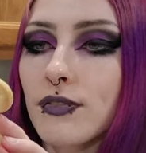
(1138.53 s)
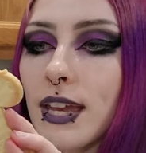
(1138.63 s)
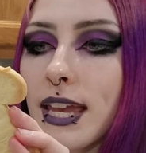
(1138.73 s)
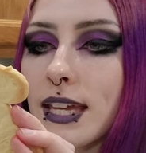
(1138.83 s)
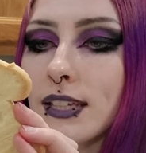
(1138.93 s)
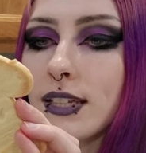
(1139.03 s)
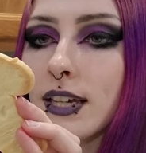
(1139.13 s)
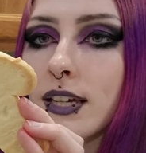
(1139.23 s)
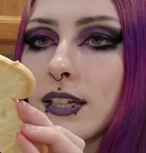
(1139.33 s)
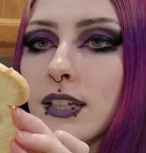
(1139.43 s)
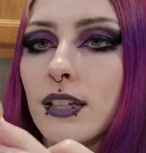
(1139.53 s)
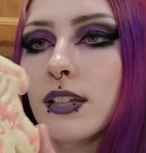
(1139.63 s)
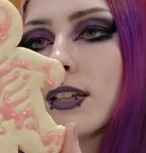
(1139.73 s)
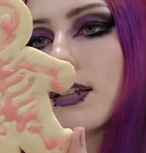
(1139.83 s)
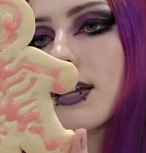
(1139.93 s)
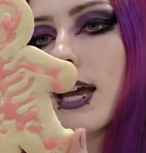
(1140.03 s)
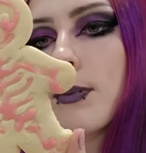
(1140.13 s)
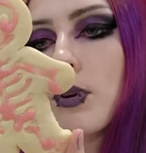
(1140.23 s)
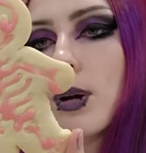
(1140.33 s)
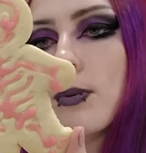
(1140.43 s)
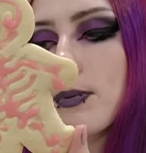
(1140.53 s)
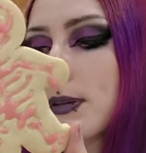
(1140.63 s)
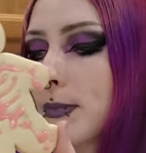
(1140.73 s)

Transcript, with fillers: And uh, I probably